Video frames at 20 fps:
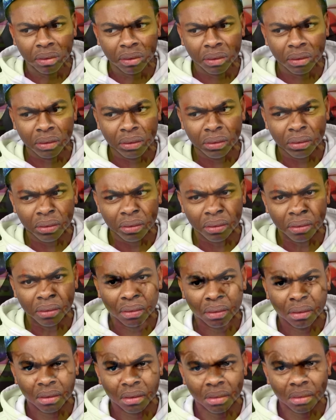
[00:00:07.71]

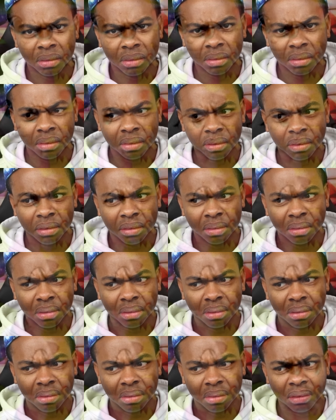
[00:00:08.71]

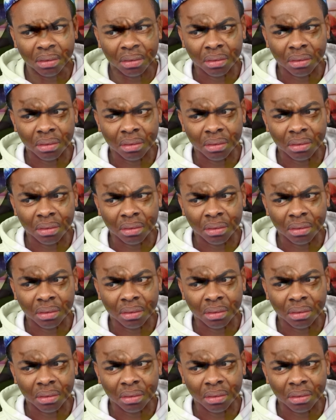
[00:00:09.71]
(no one is talking)